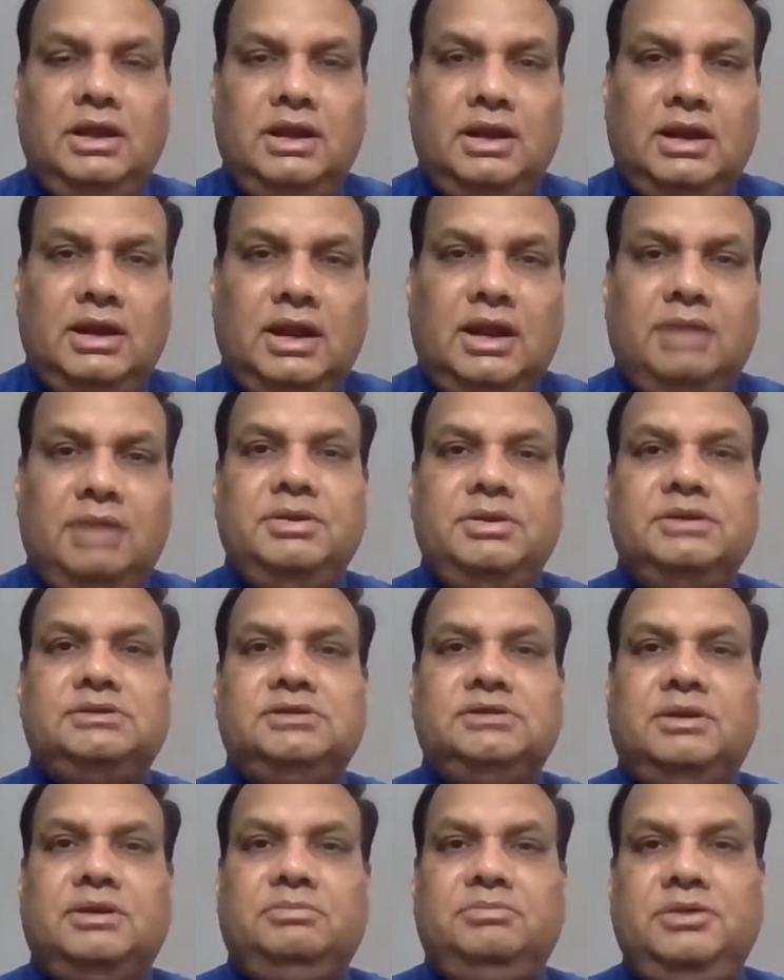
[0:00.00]
Lala based
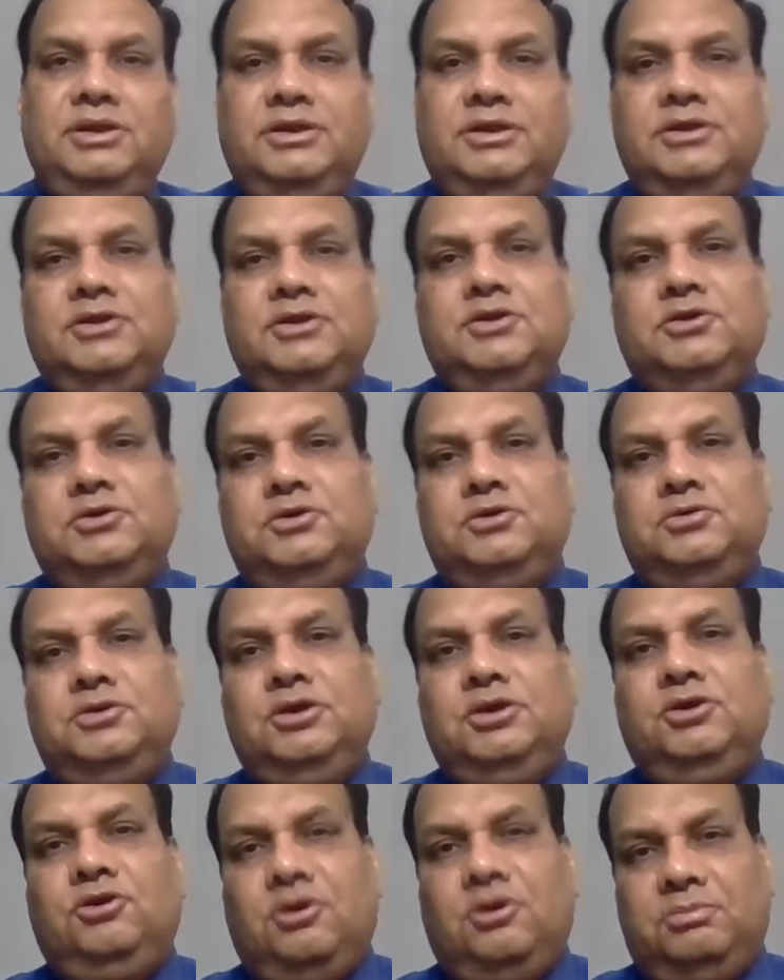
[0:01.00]
company to
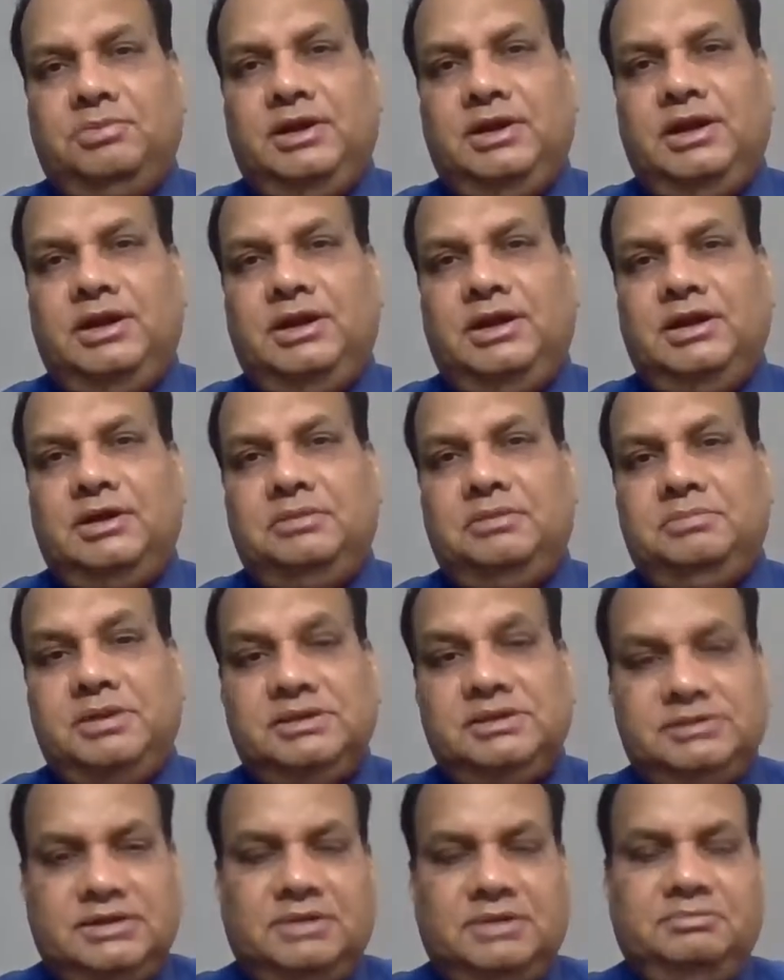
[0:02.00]
the corporate
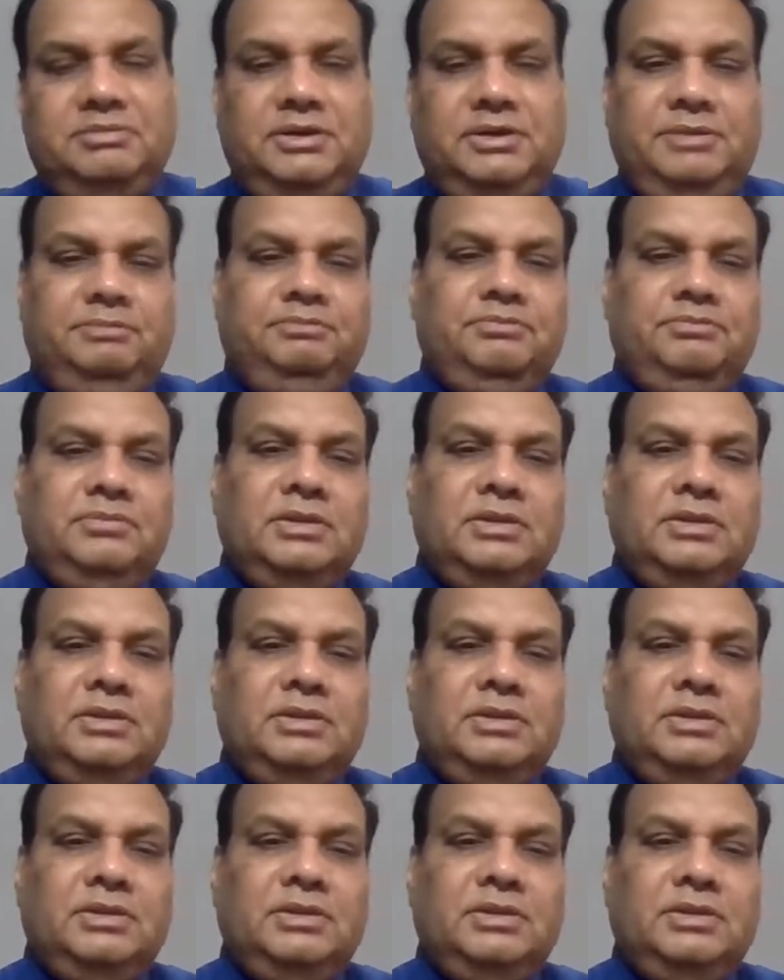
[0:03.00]
based company.